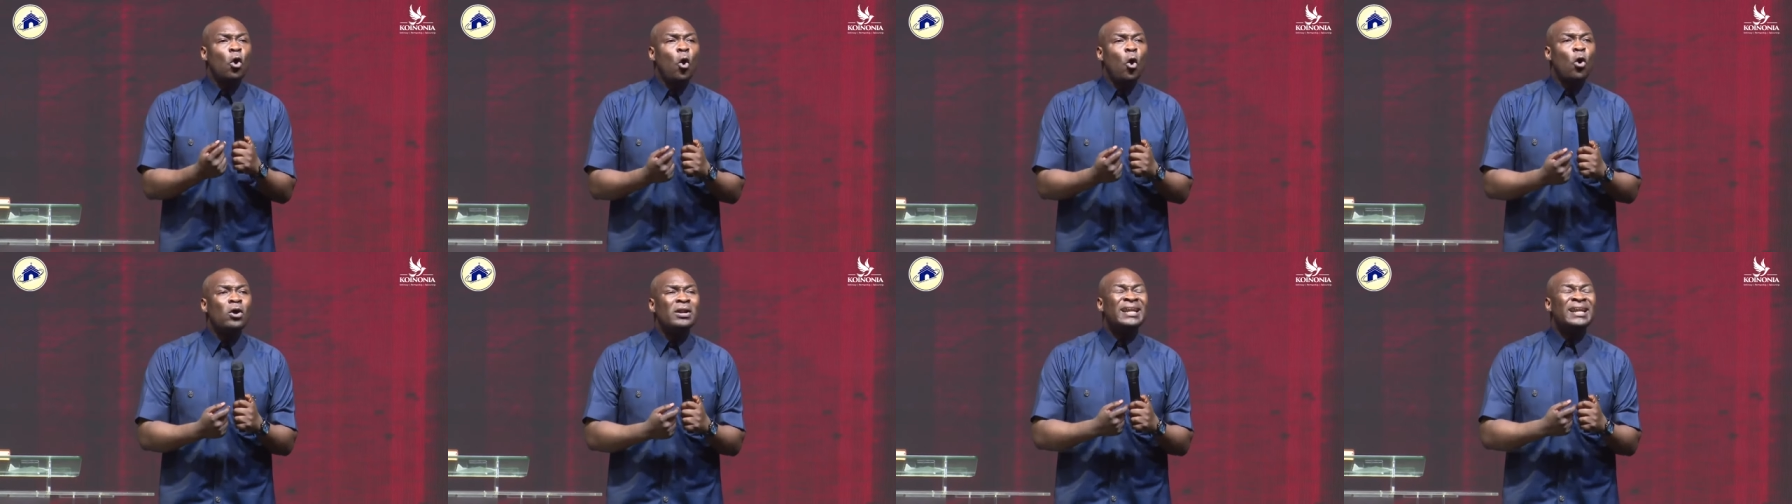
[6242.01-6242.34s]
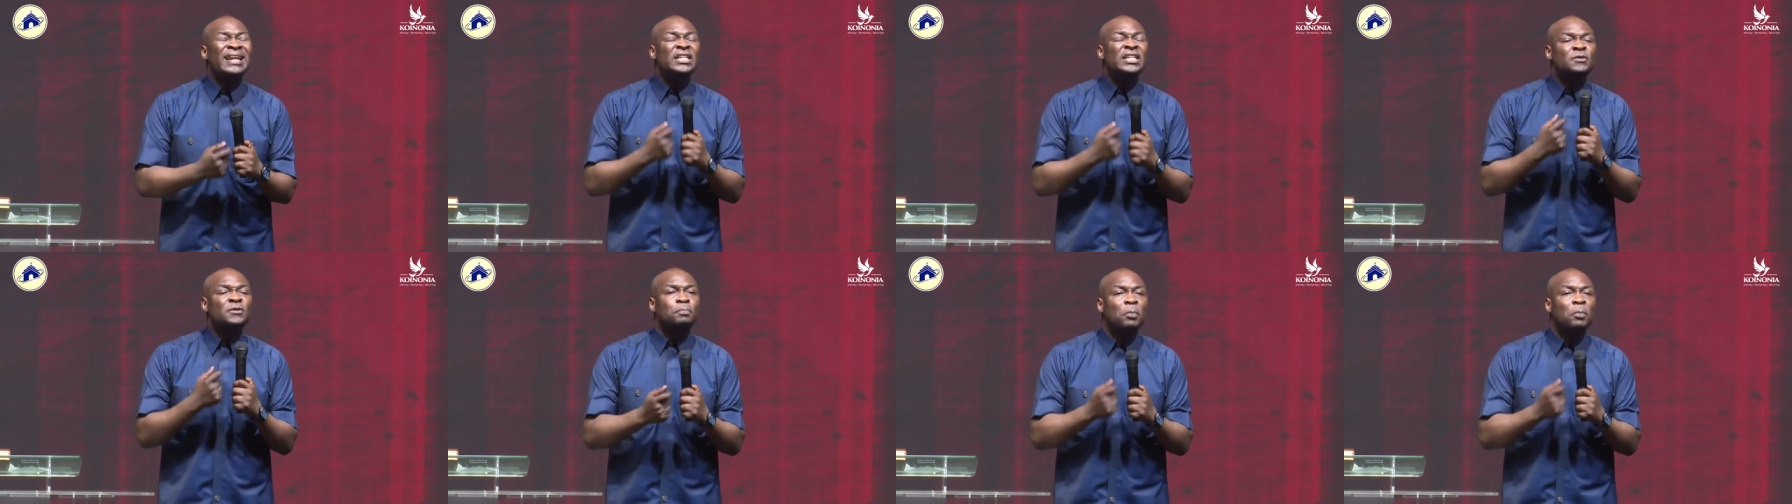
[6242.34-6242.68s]
own
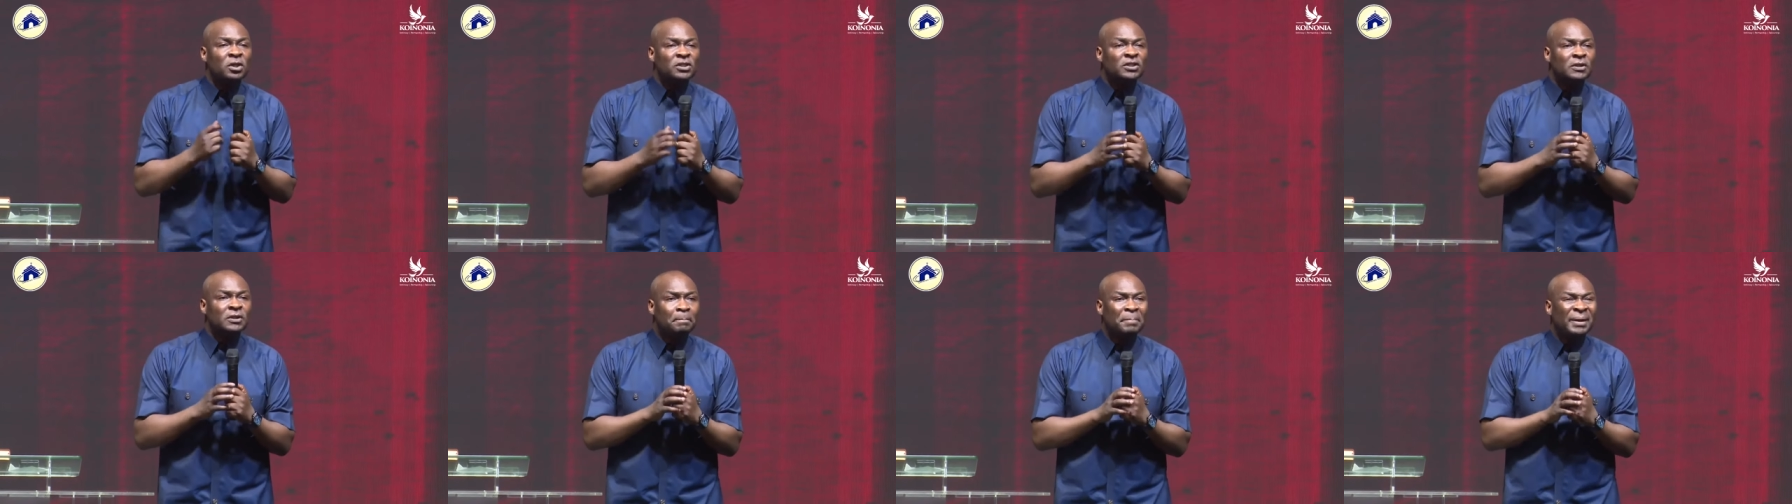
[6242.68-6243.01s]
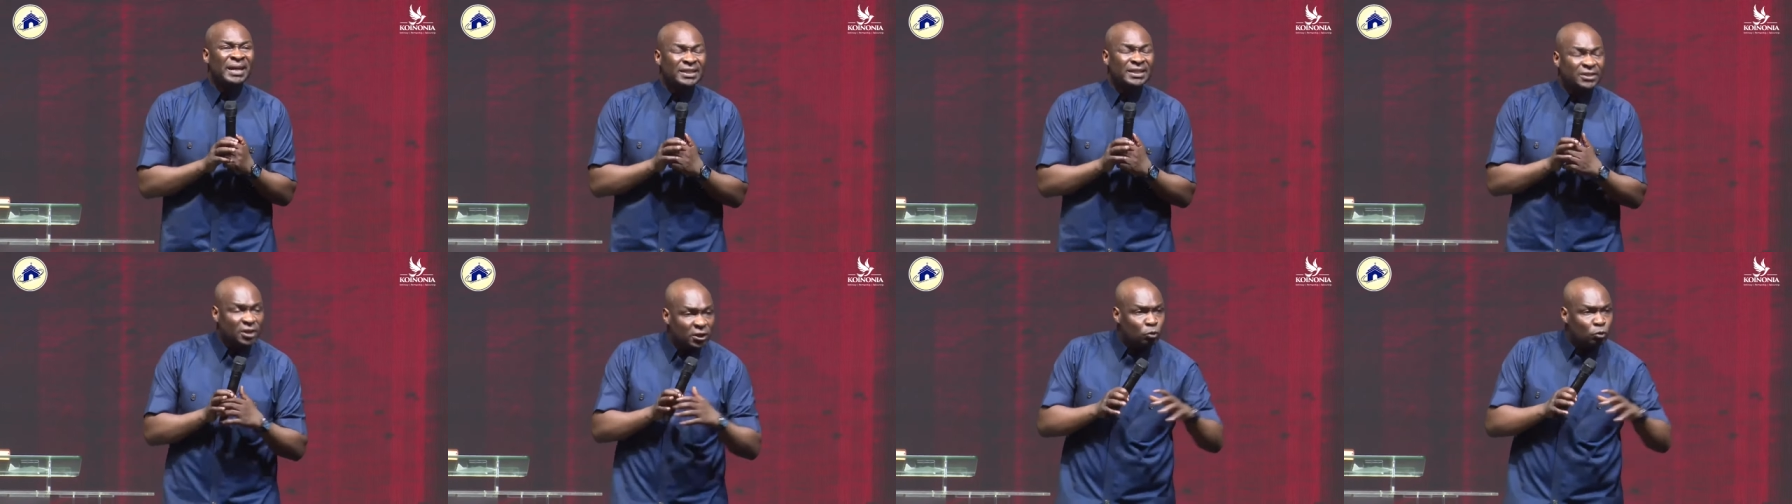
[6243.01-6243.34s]

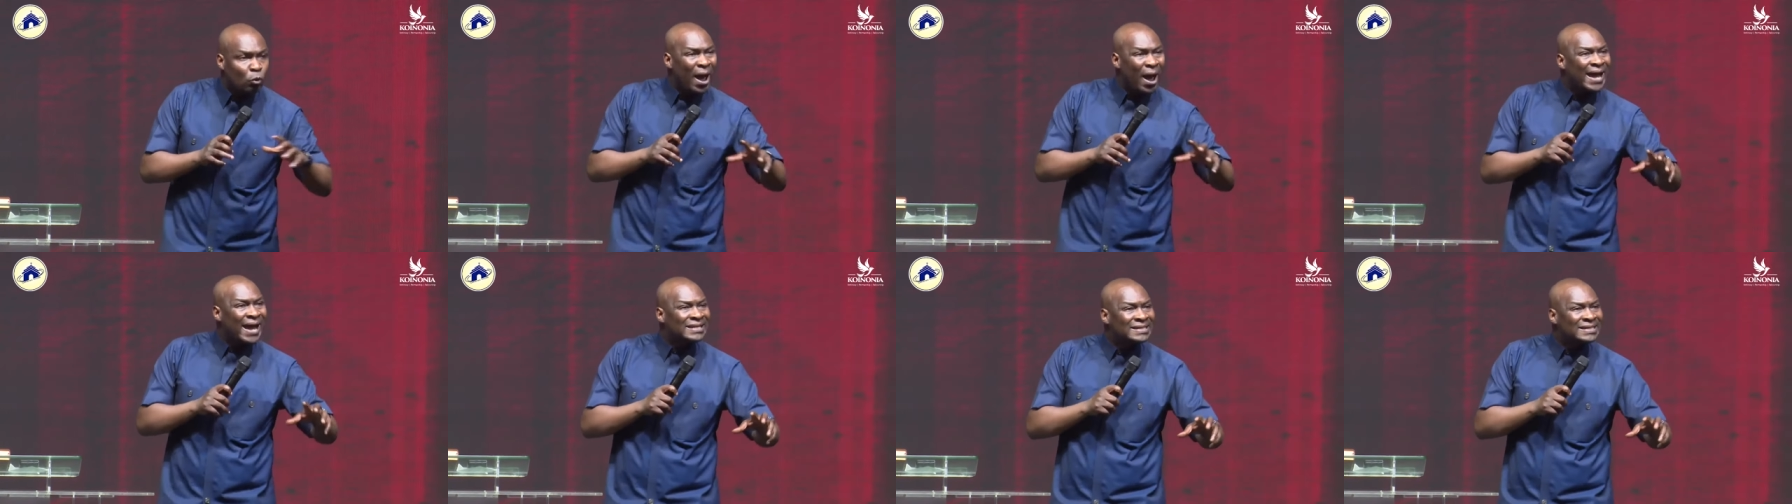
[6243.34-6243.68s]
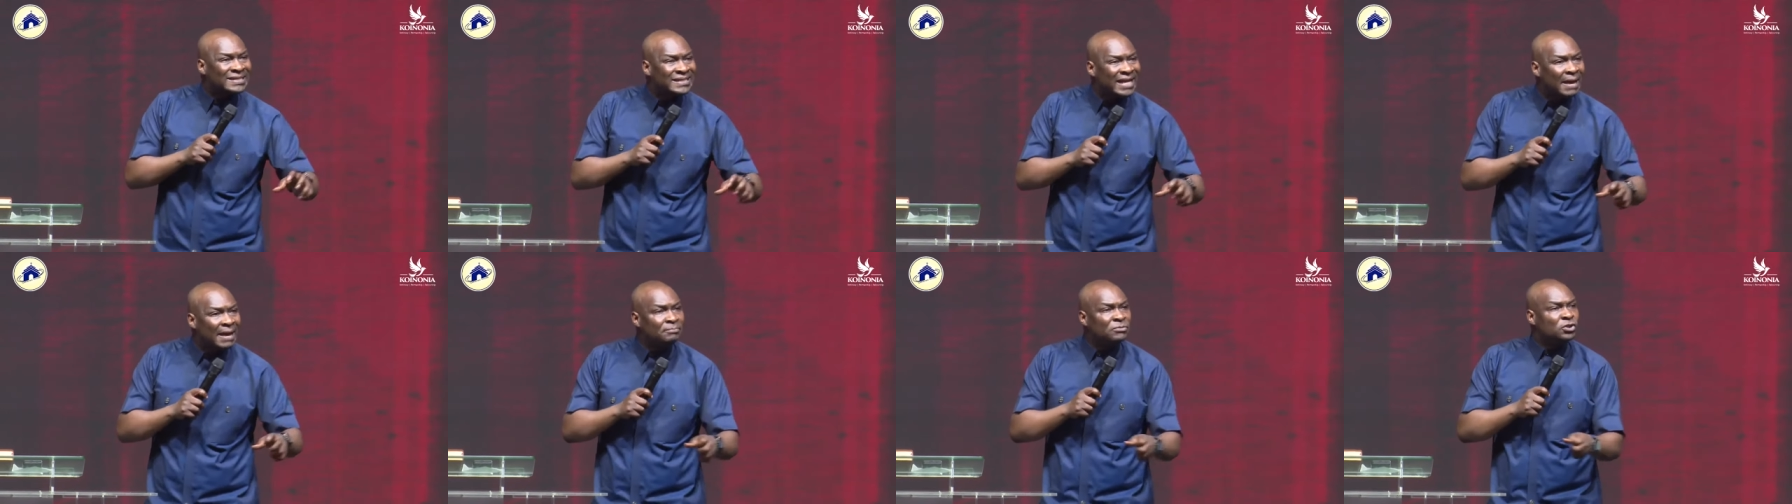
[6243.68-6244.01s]
responsibility to
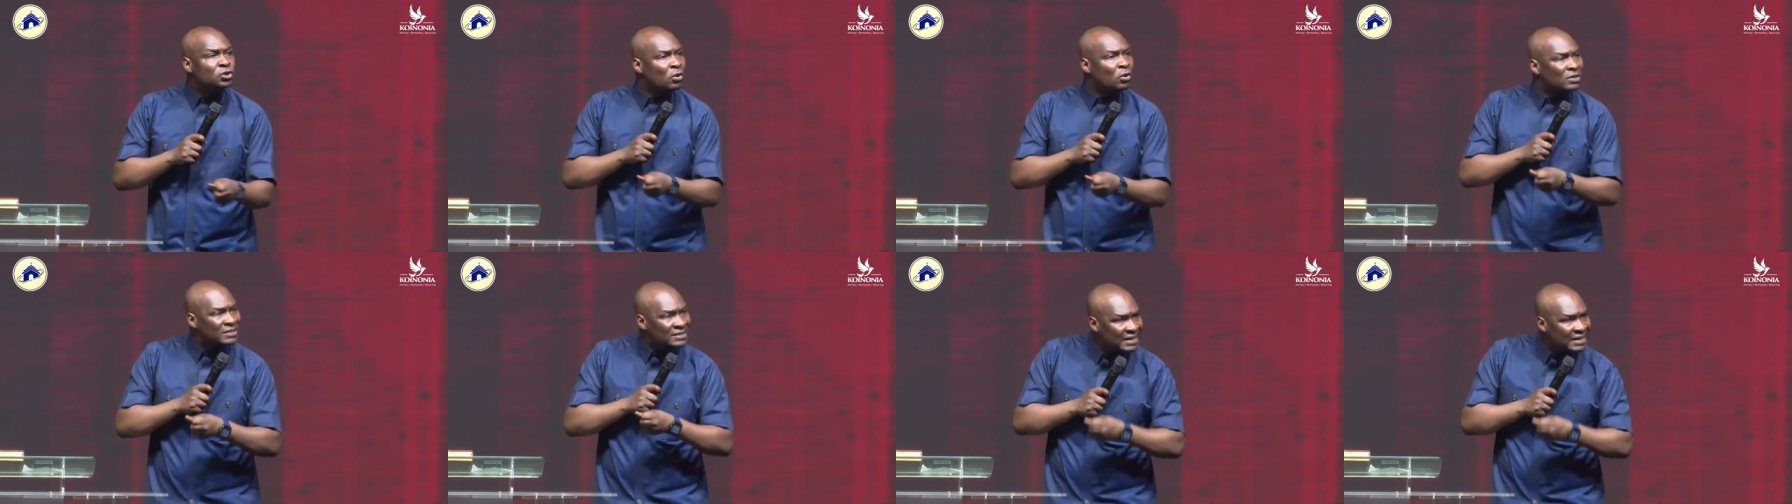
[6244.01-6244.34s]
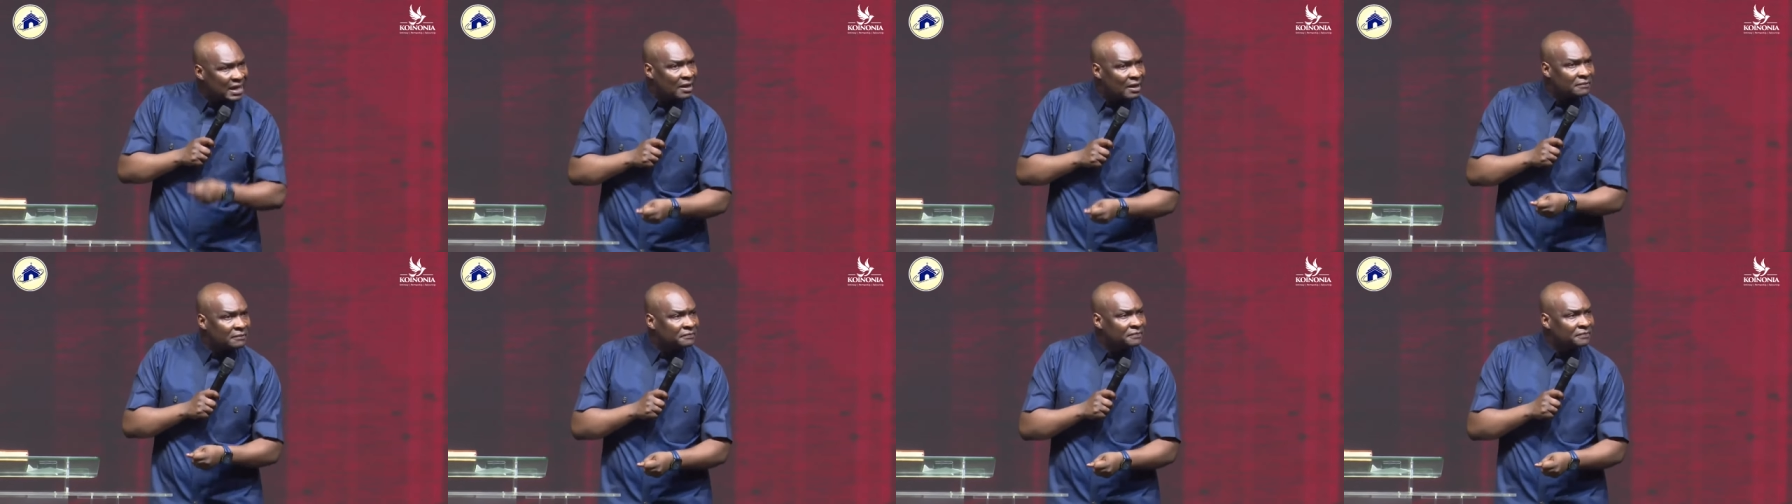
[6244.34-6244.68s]
exempt
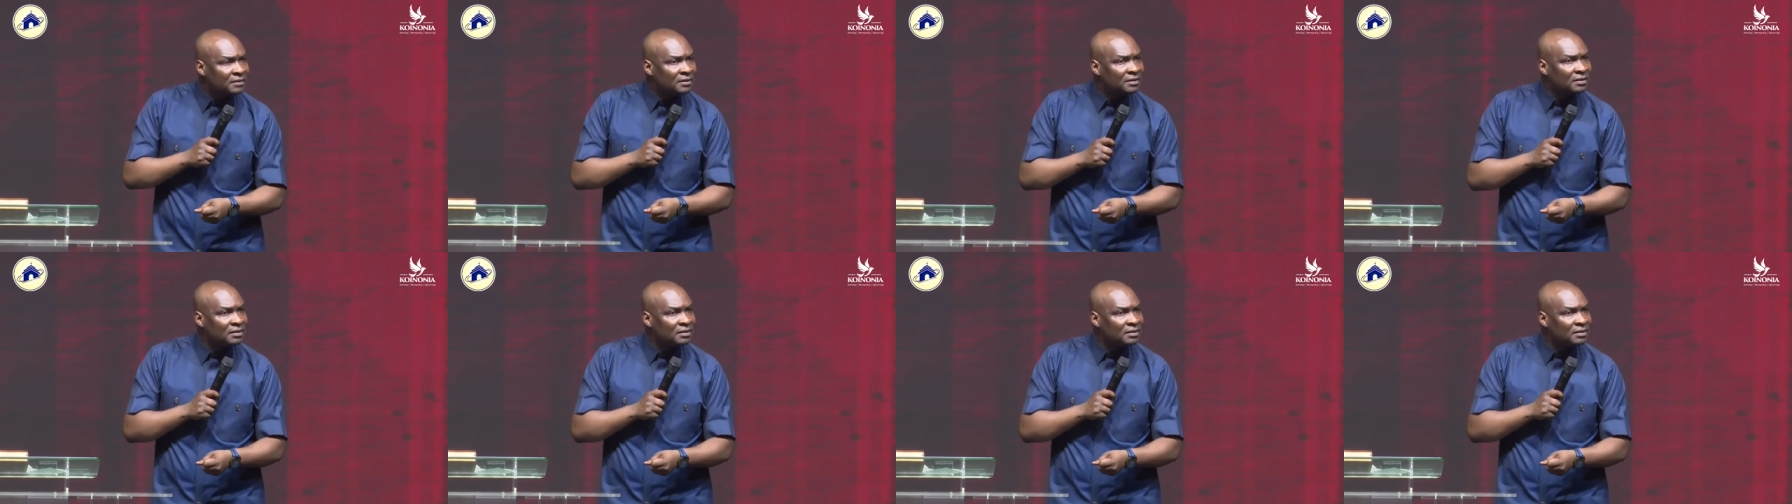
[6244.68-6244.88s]
yourself.